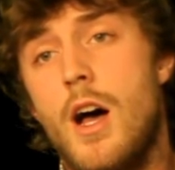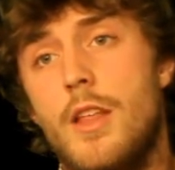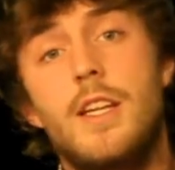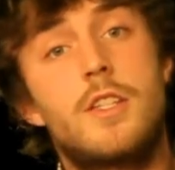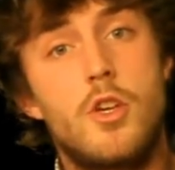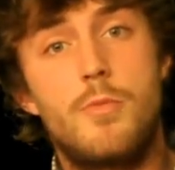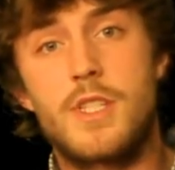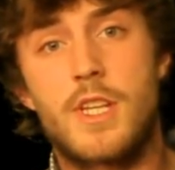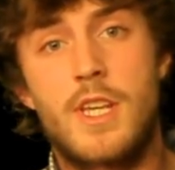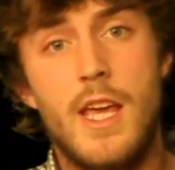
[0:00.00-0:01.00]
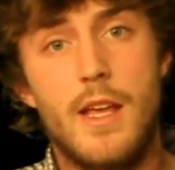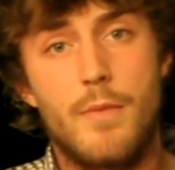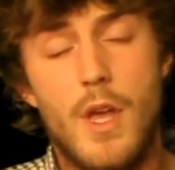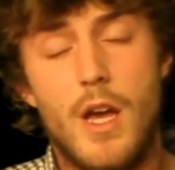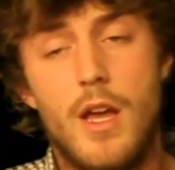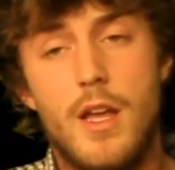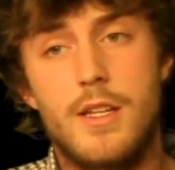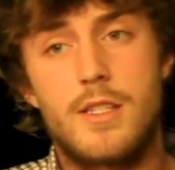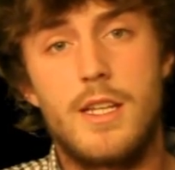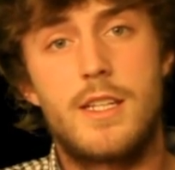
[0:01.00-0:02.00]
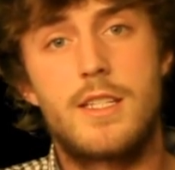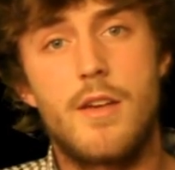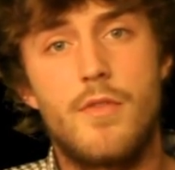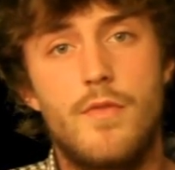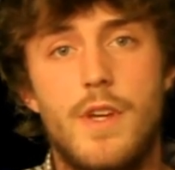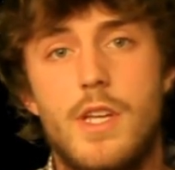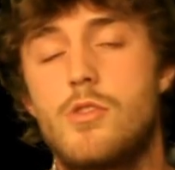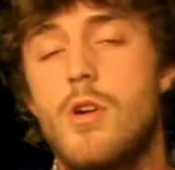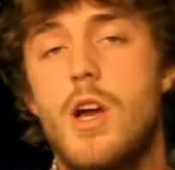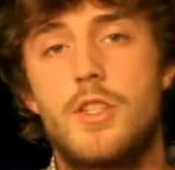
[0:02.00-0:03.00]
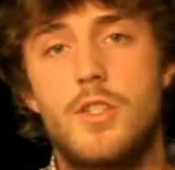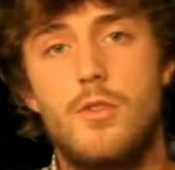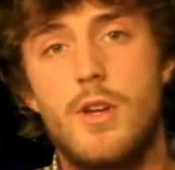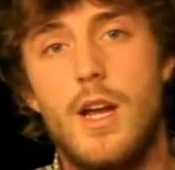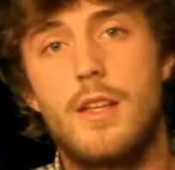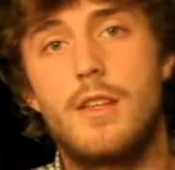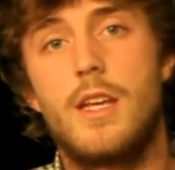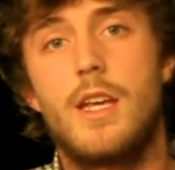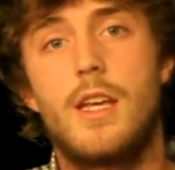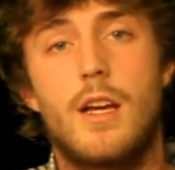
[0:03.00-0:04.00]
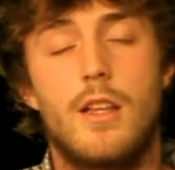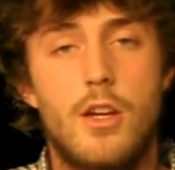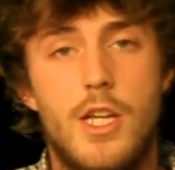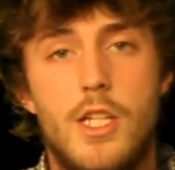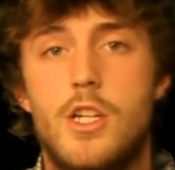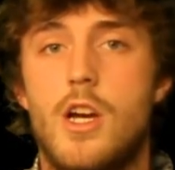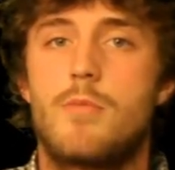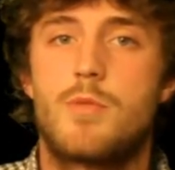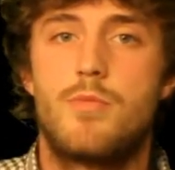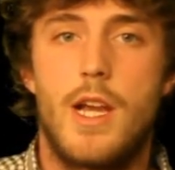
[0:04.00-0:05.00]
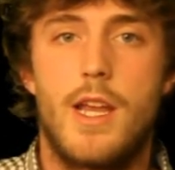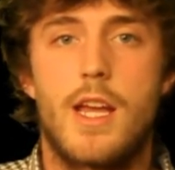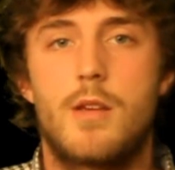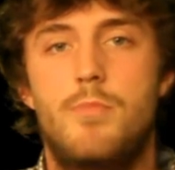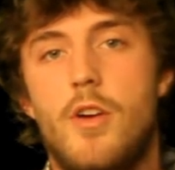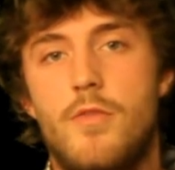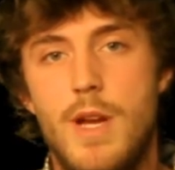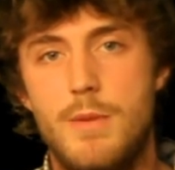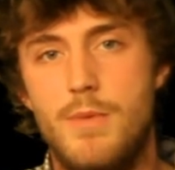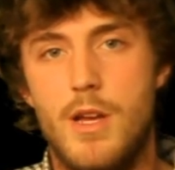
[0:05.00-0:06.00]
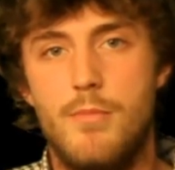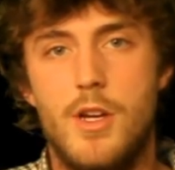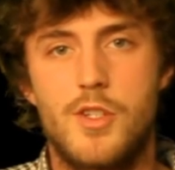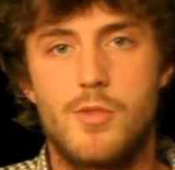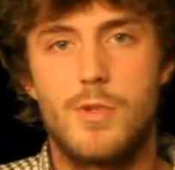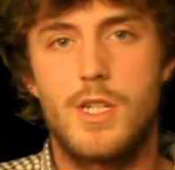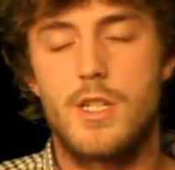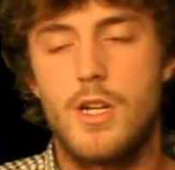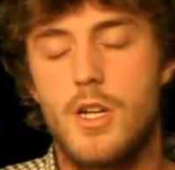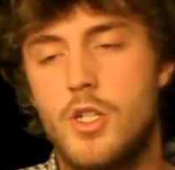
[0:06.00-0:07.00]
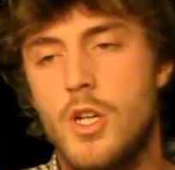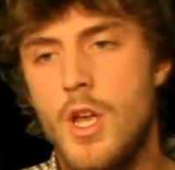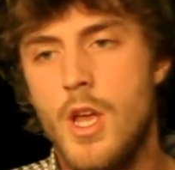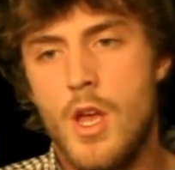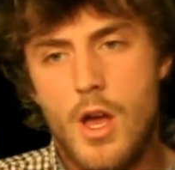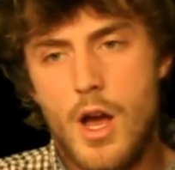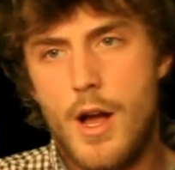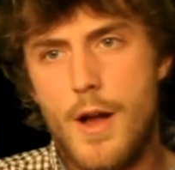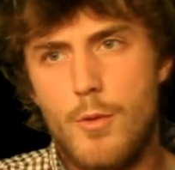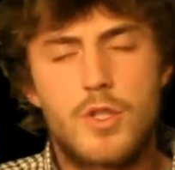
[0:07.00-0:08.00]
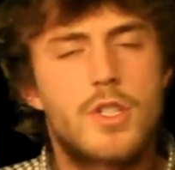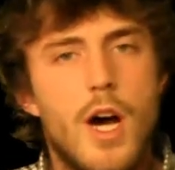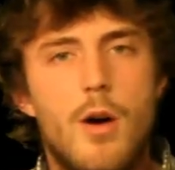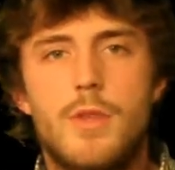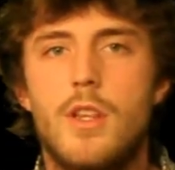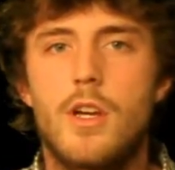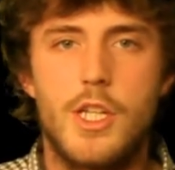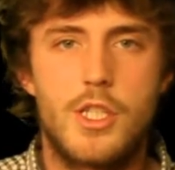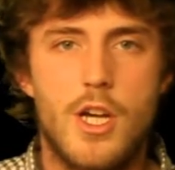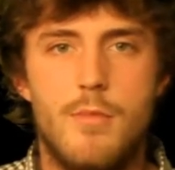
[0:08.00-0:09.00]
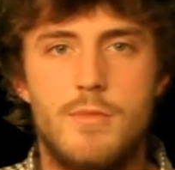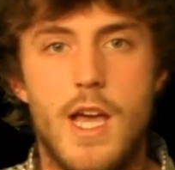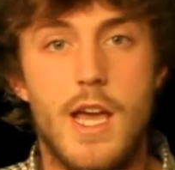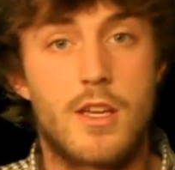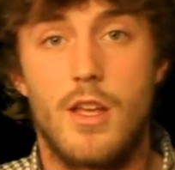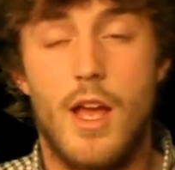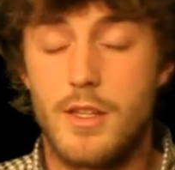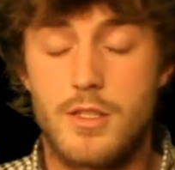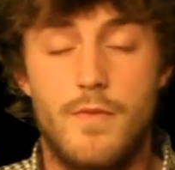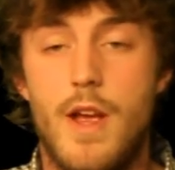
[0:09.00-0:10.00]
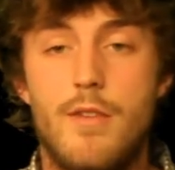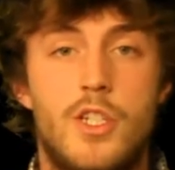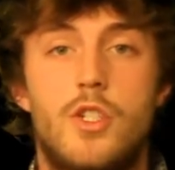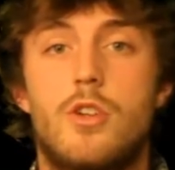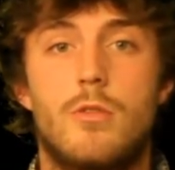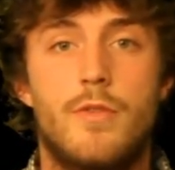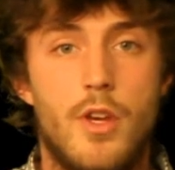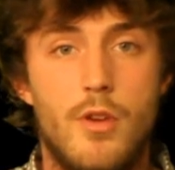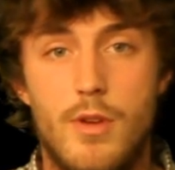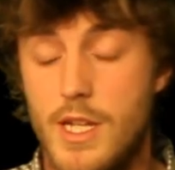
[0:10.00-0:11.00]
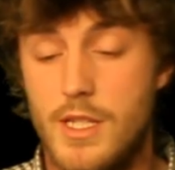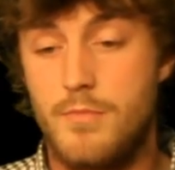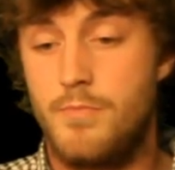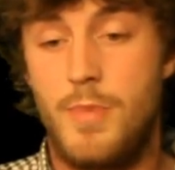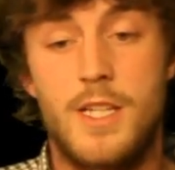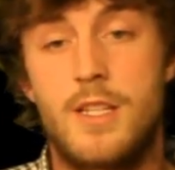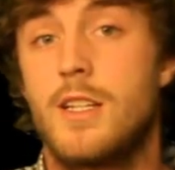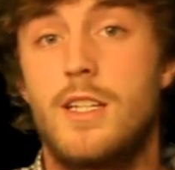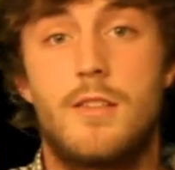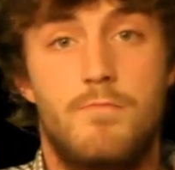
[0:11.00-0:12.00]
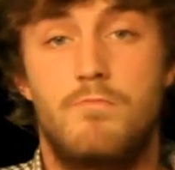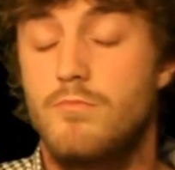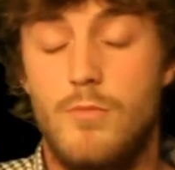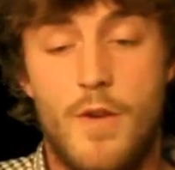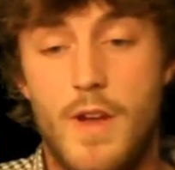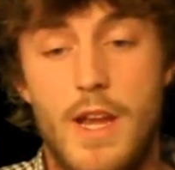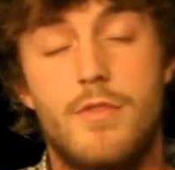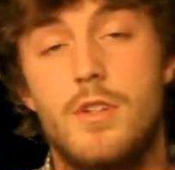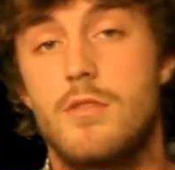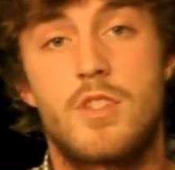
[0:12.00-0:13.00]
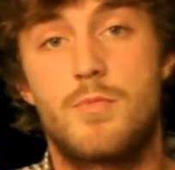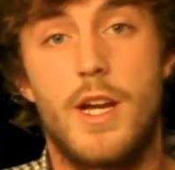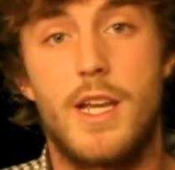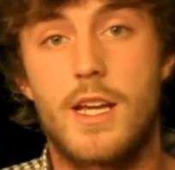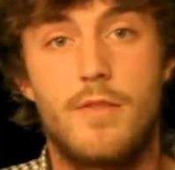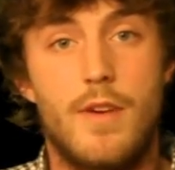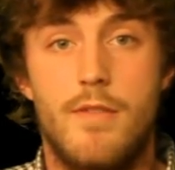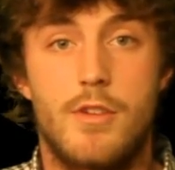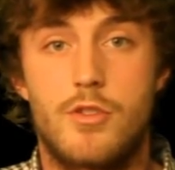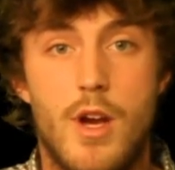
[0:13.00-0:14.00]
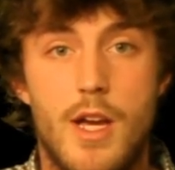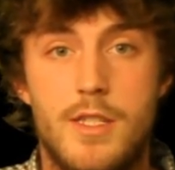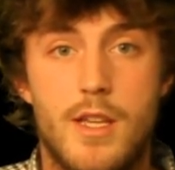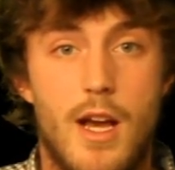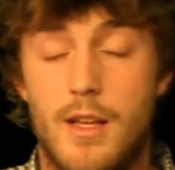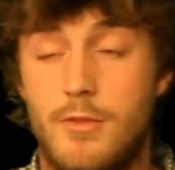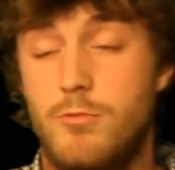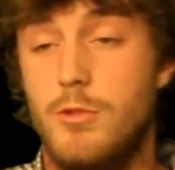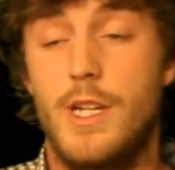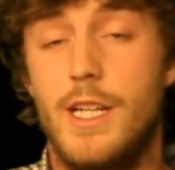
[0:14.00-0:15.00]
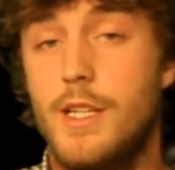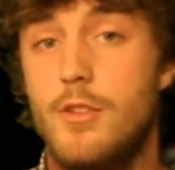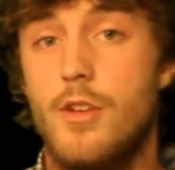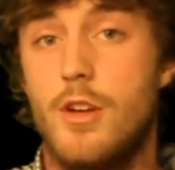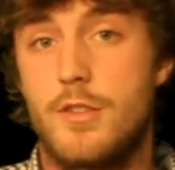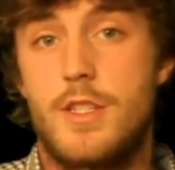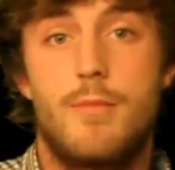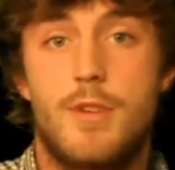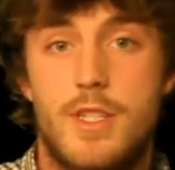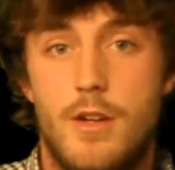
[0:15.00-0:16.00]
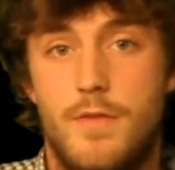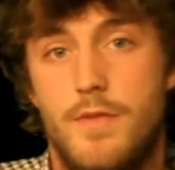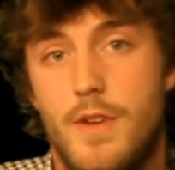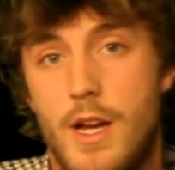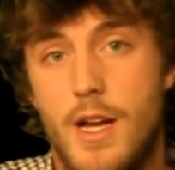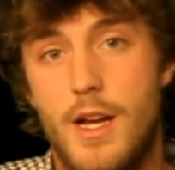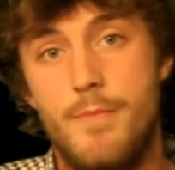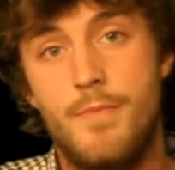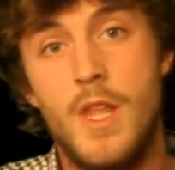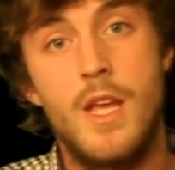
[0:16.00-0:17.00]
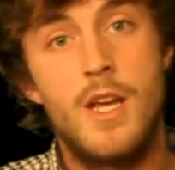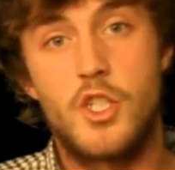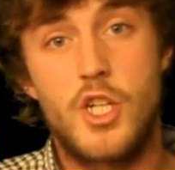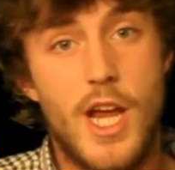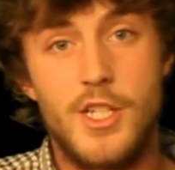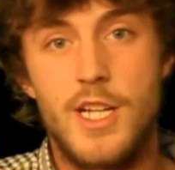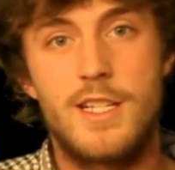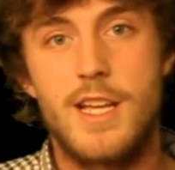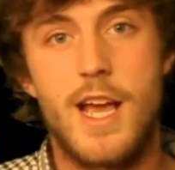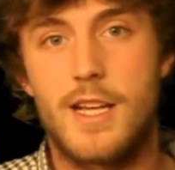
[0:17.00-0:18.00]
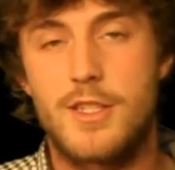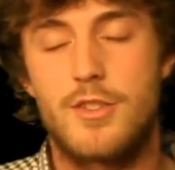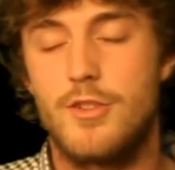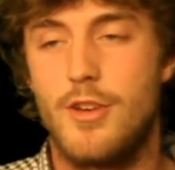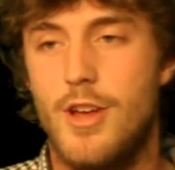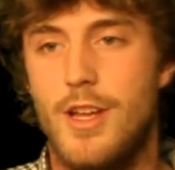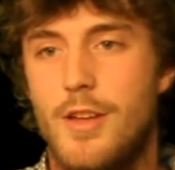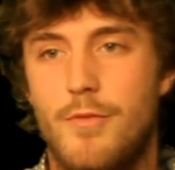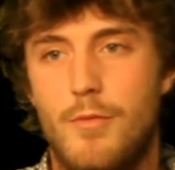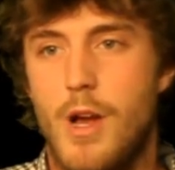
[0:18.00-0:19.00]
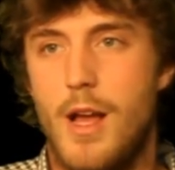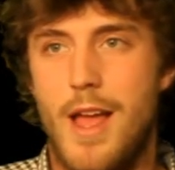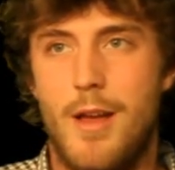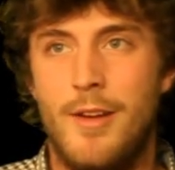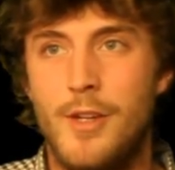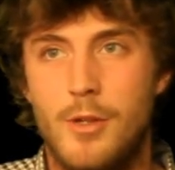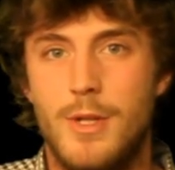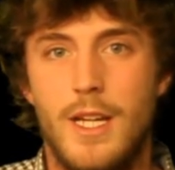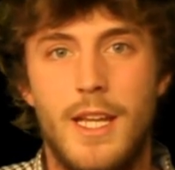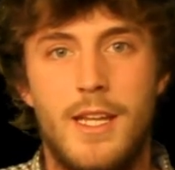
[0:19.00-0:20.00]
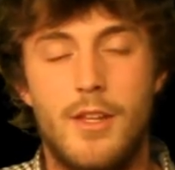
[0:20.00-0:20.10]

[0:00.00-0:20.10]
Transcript: These two bits of kit, it's the 7-figure Drysuit and the Lucky Charm Spraydeck, both made by Immersion Research. We'll start with the Lucky Charm deck. That's a very short review. It's basically my favourite spray deck I've ever tried. I really do not see myself changing decks ever, really.